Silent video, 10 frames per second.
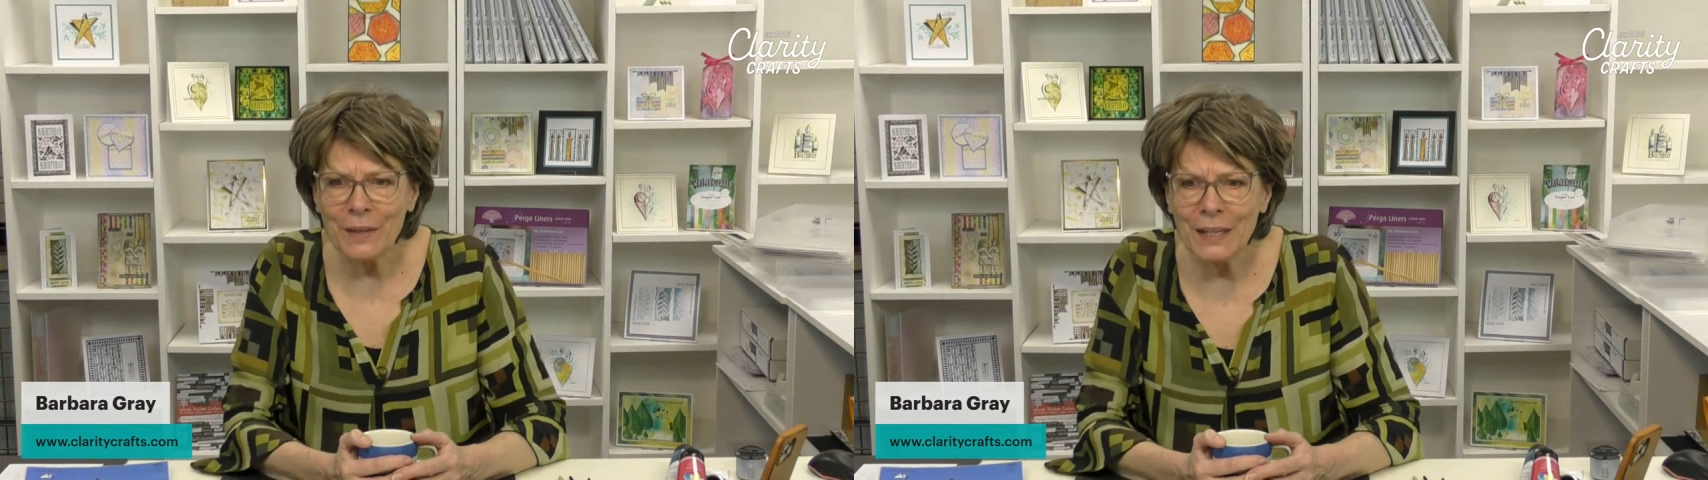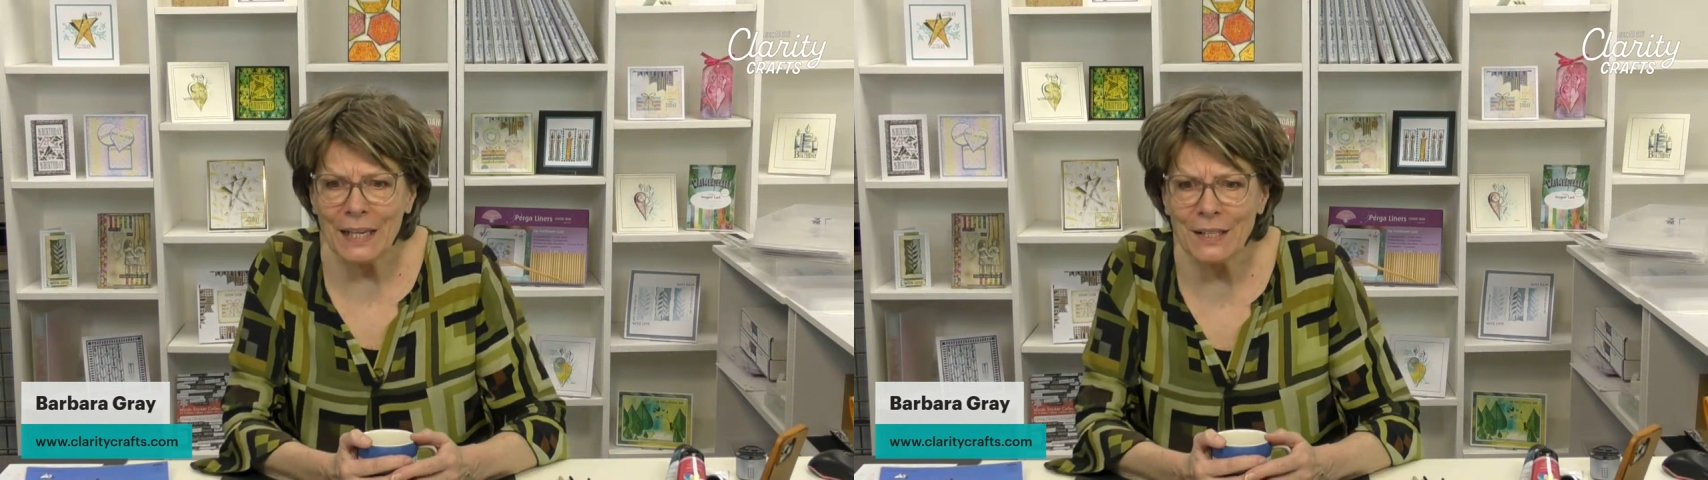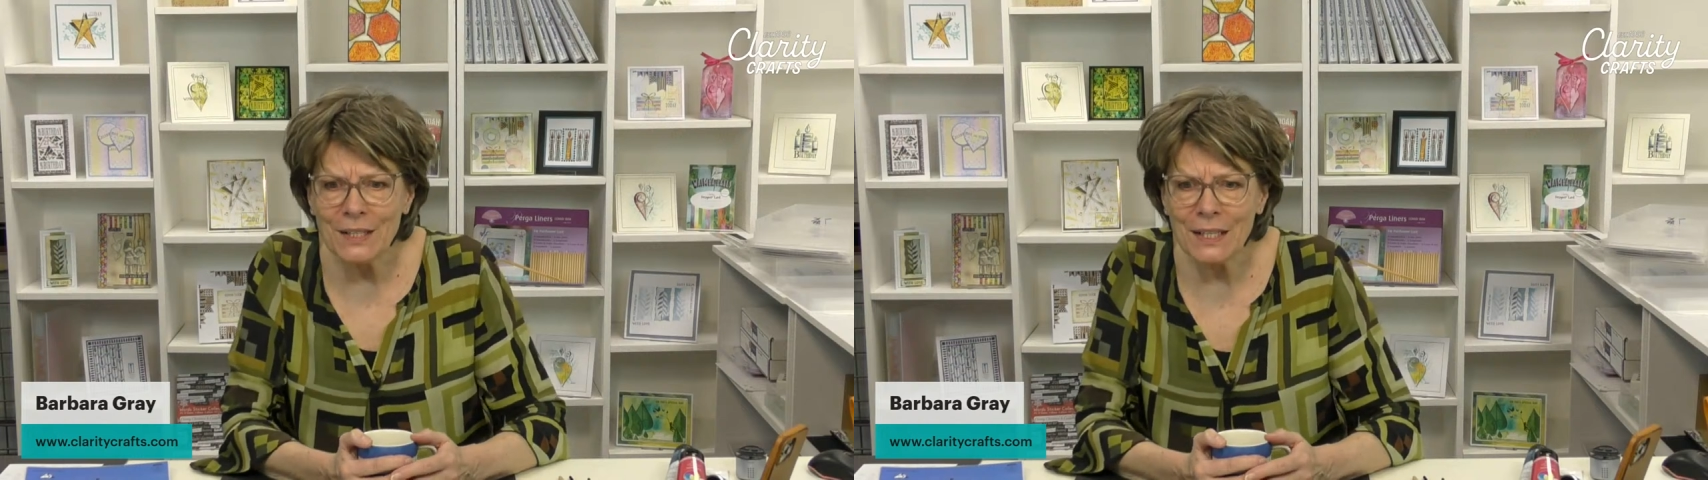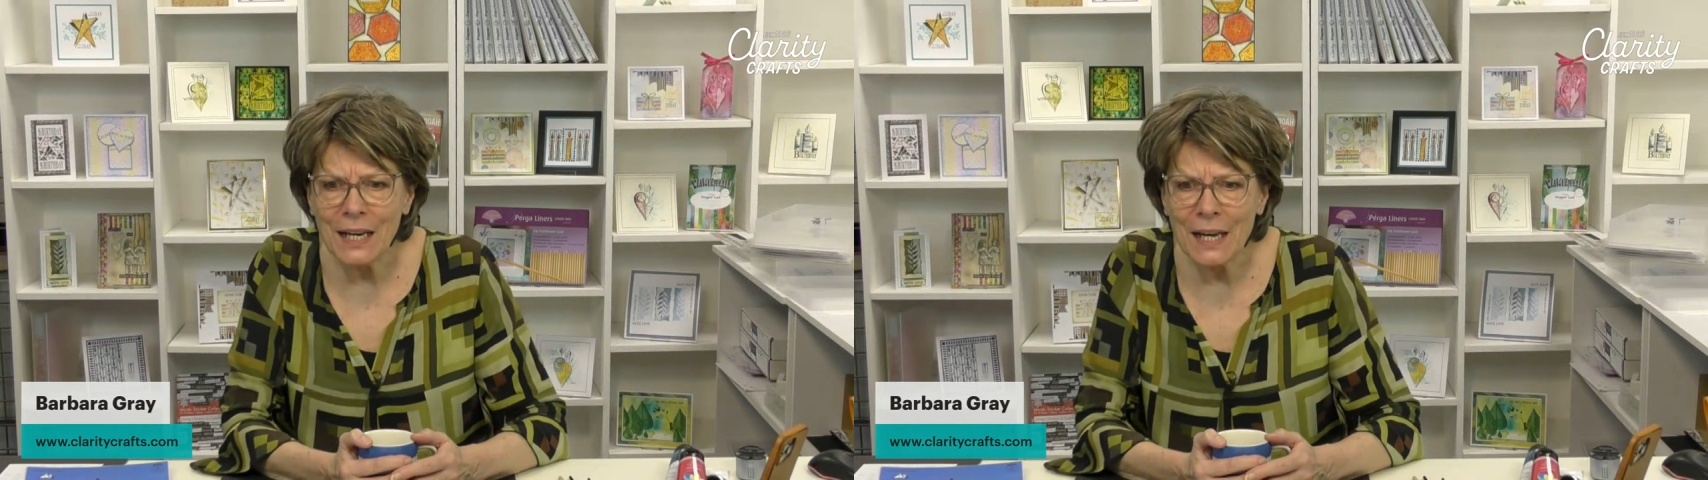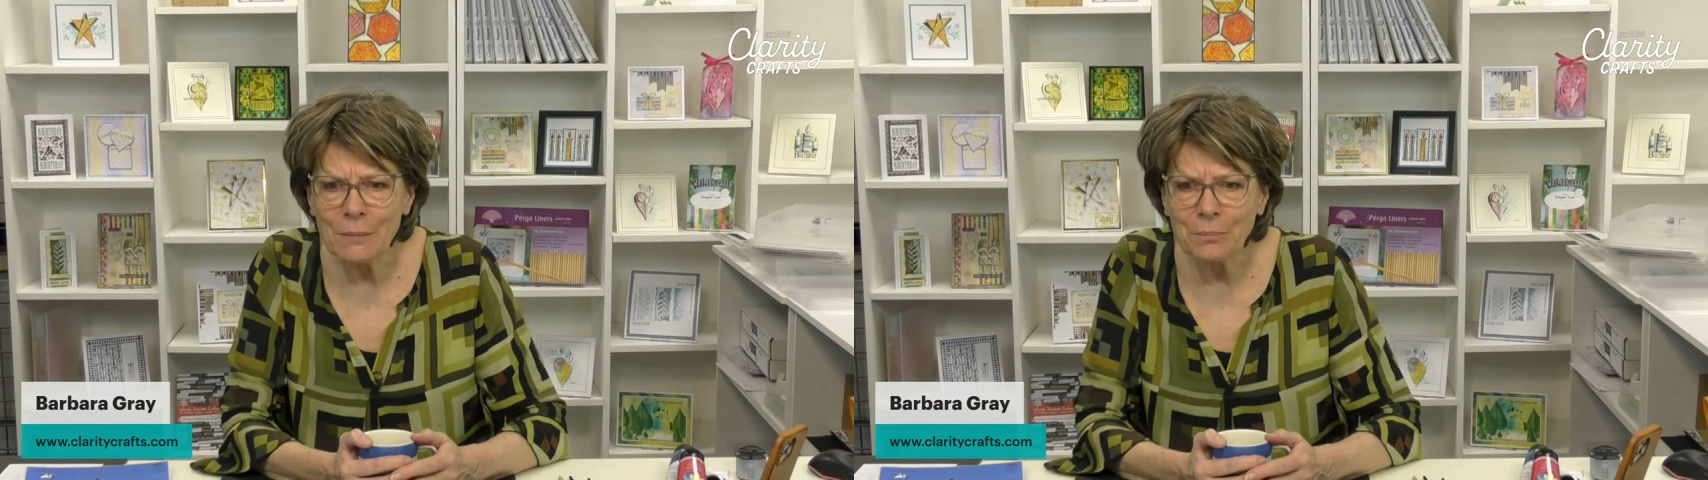the
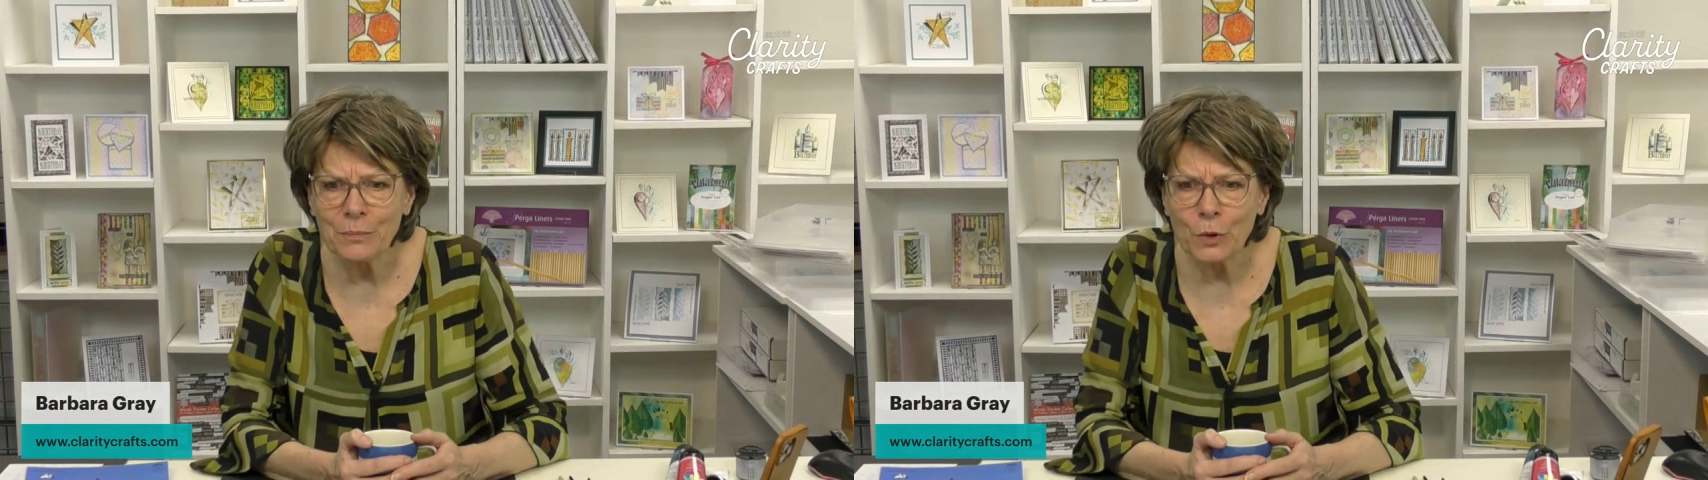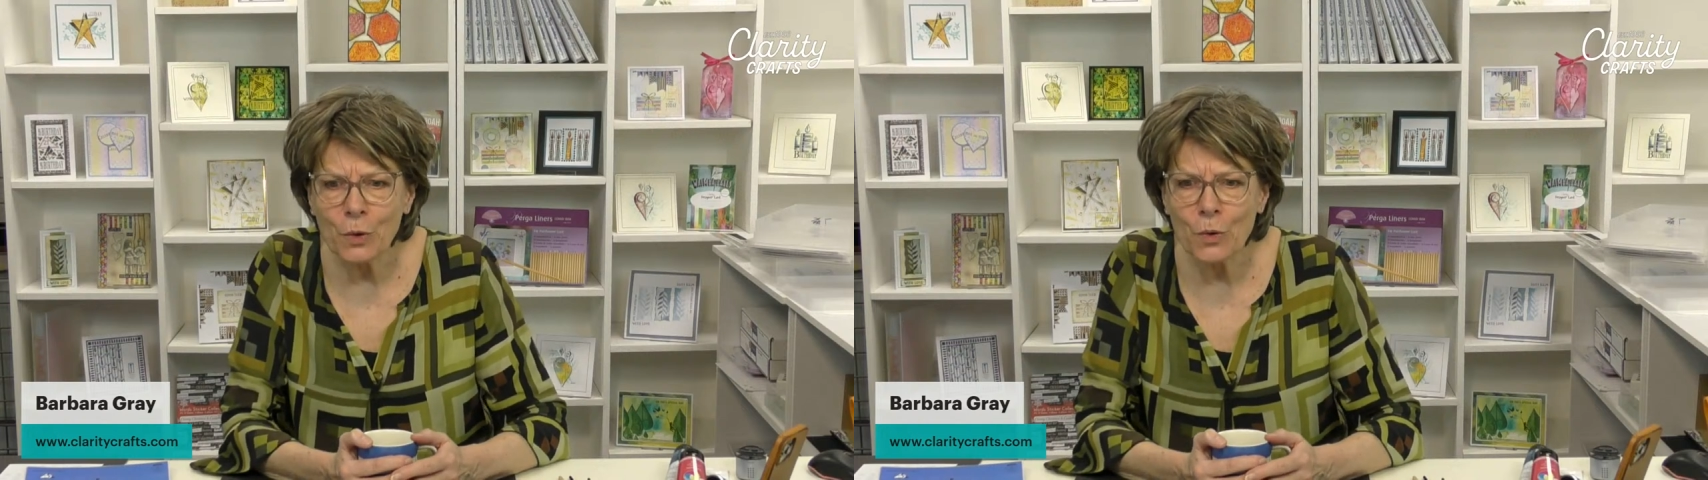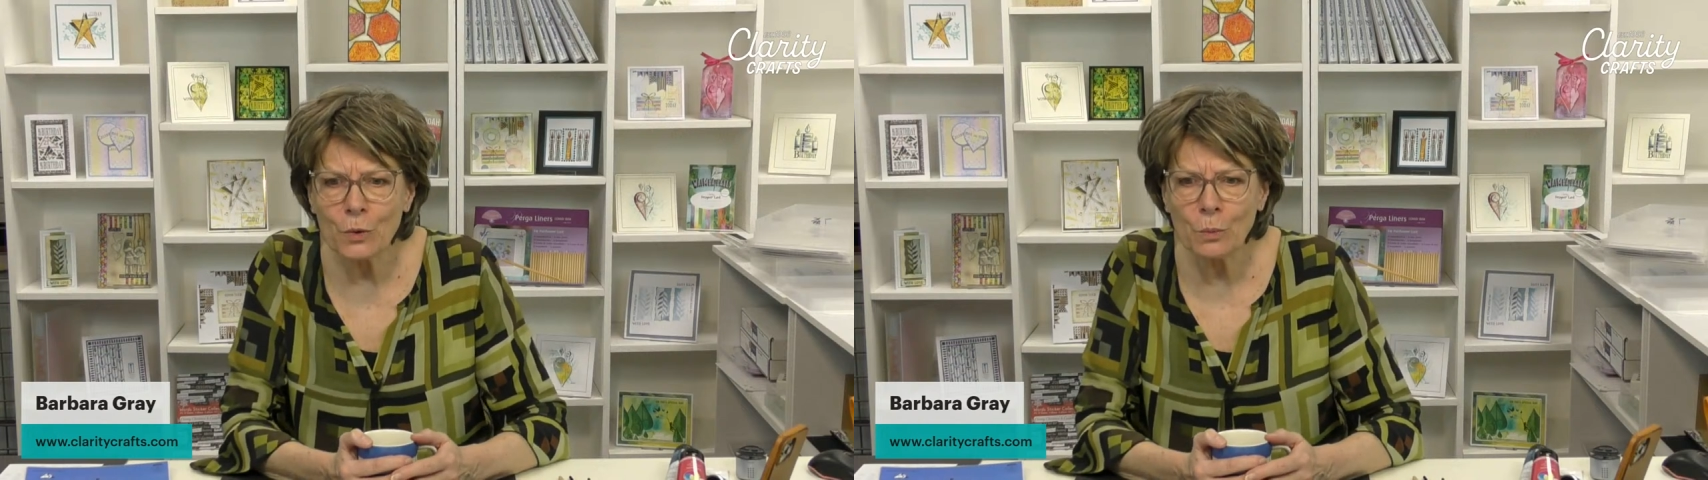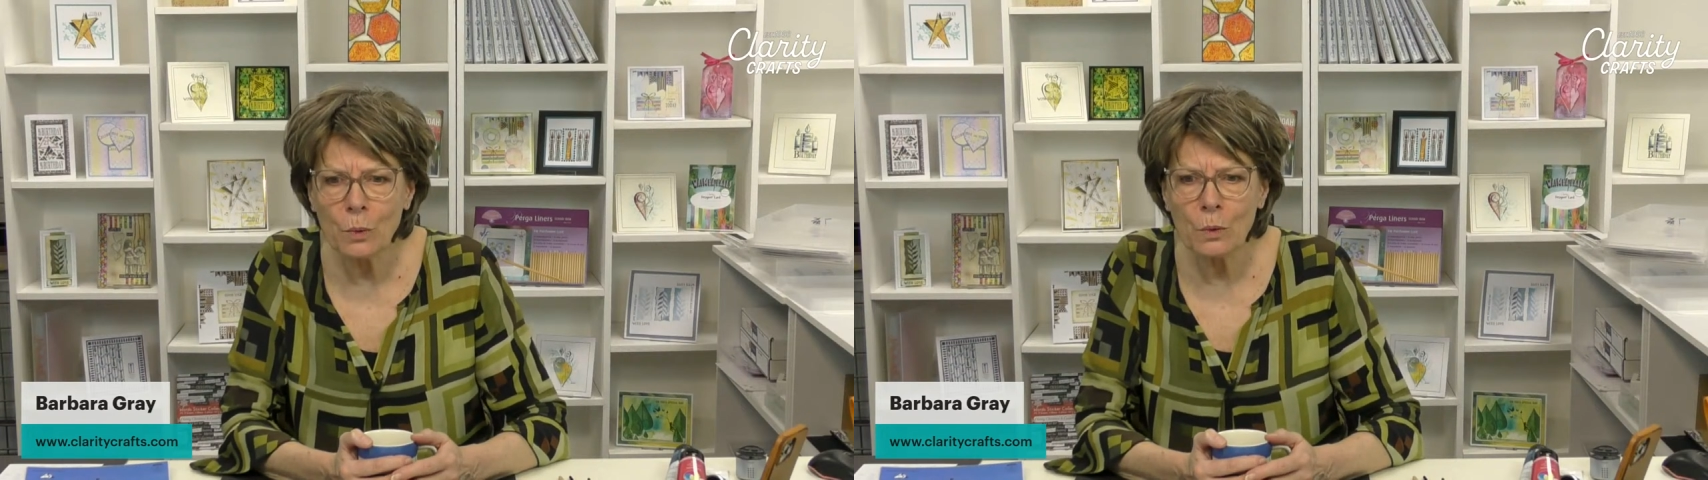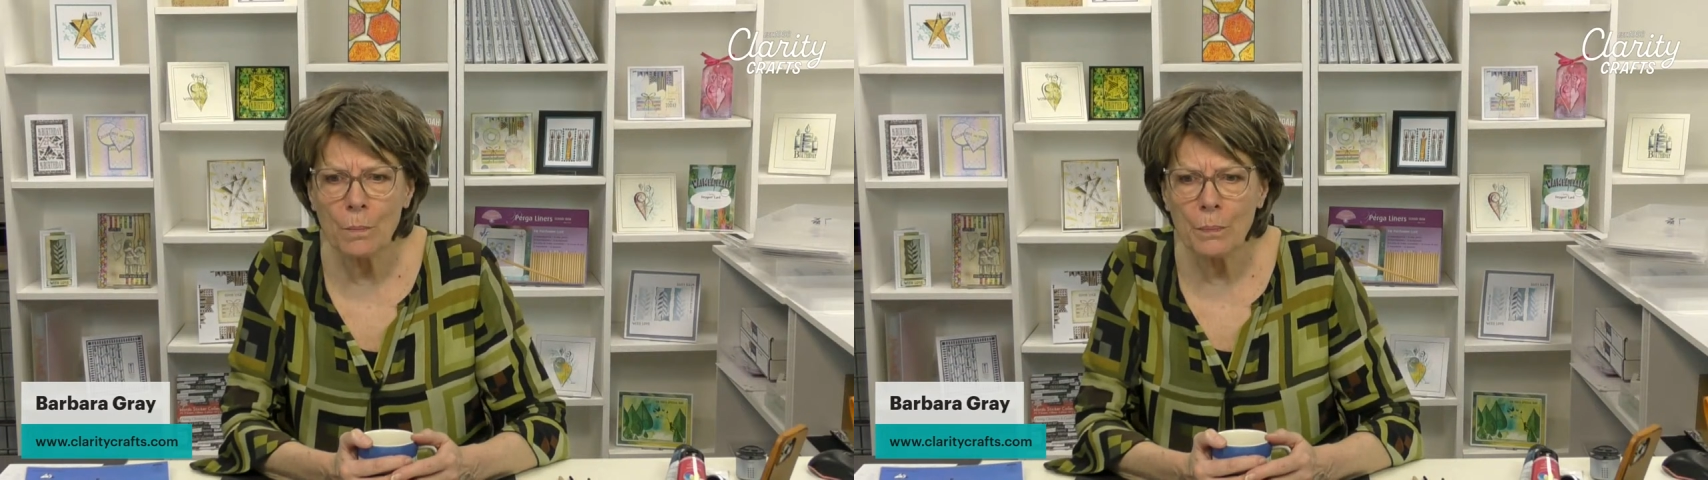internet,
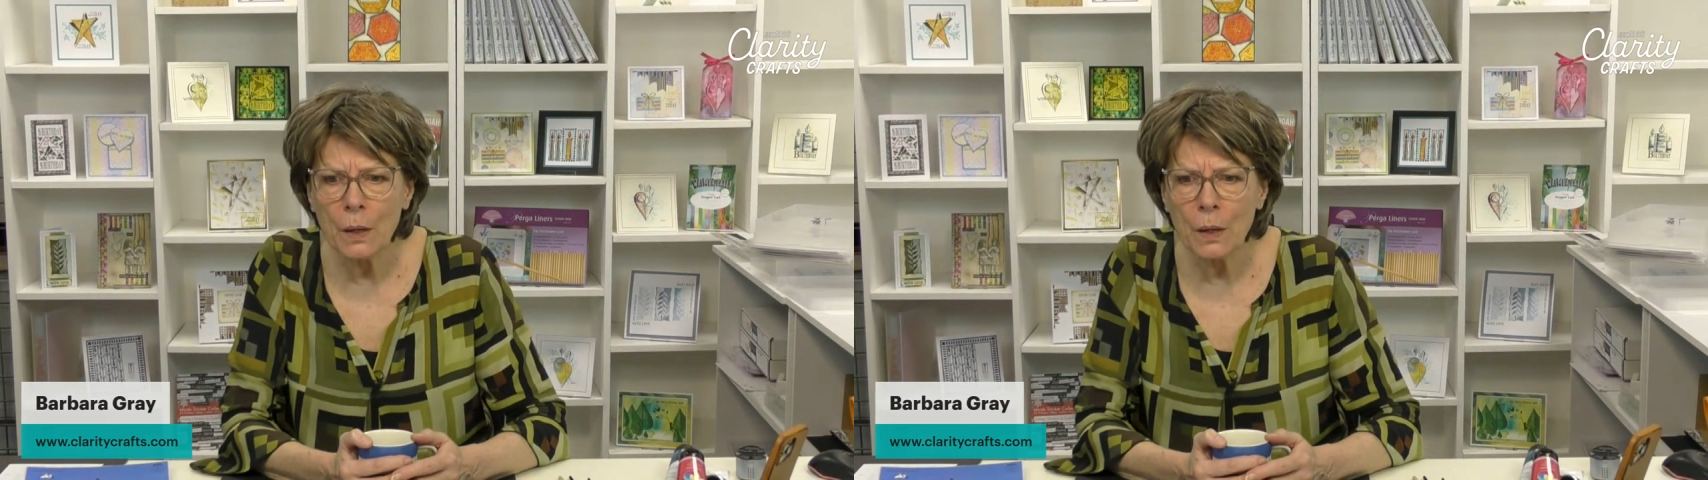Cornwall.